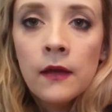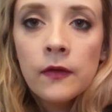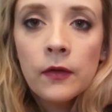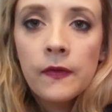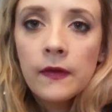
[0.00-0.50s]

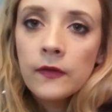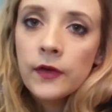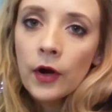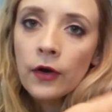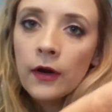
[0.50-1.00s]
So it's this
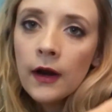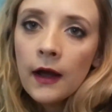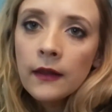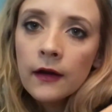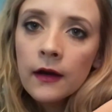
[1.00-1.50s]
darker
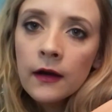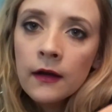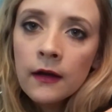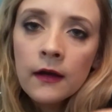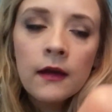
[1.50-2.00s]

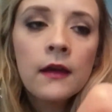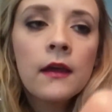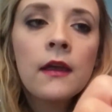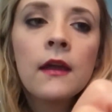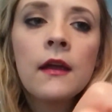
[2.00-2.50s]
color.
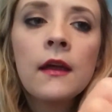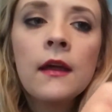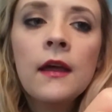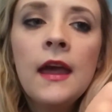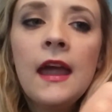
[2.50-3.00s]

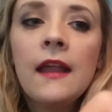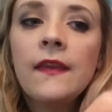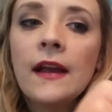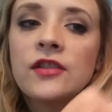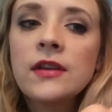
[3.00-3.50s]

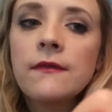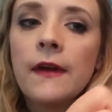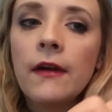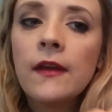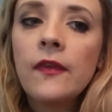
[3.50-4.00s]
It's actually
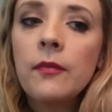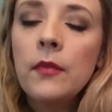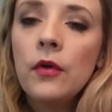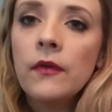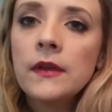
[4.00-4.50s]
very
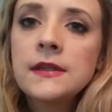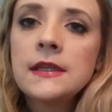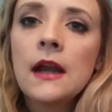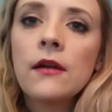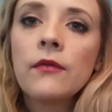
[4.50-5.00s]
smooth.
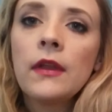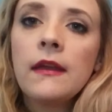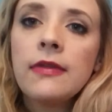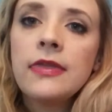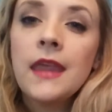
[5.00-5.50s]
It's not a
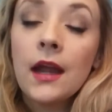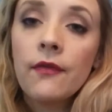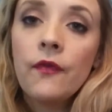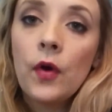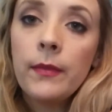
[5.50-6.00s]
really
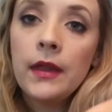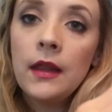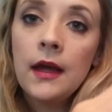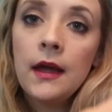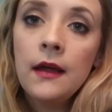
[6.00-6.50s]
thick
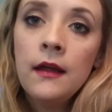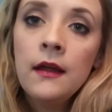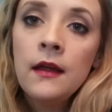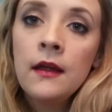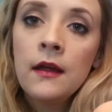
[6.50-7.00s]
formula,
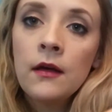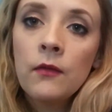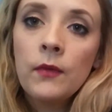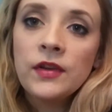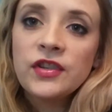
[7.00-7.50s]

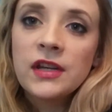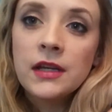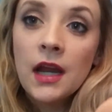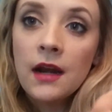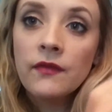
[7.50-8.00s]
which
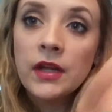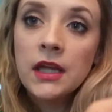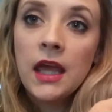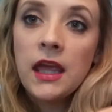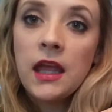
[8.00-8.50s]
can kind of
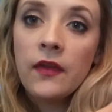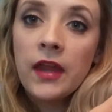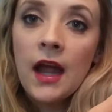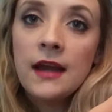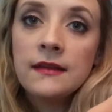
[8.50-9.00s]
look cakey on
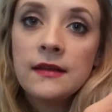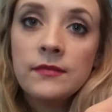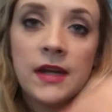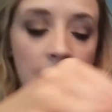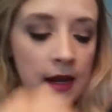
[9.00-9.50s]
the eye
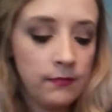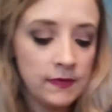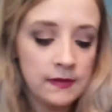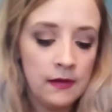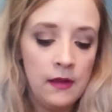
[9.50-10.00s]

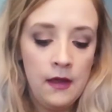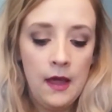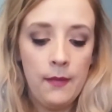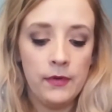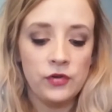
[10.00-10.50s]
sometimes.
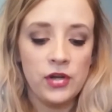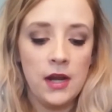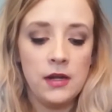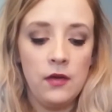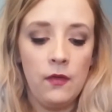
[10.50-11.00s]
I'm going to try
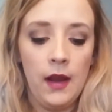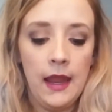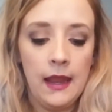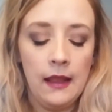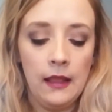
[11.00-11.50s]
and do
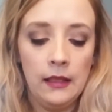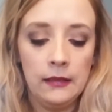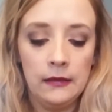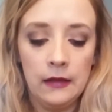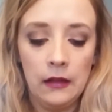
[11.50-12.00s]
a
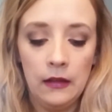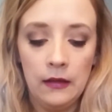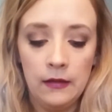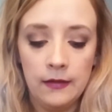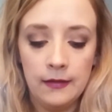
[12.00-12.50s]

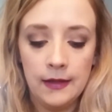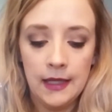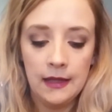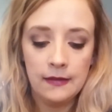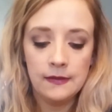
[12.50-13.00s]
little
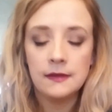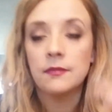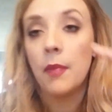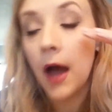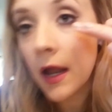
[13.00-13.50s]

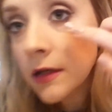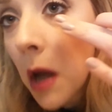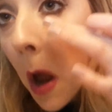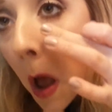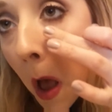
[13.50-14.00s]
spot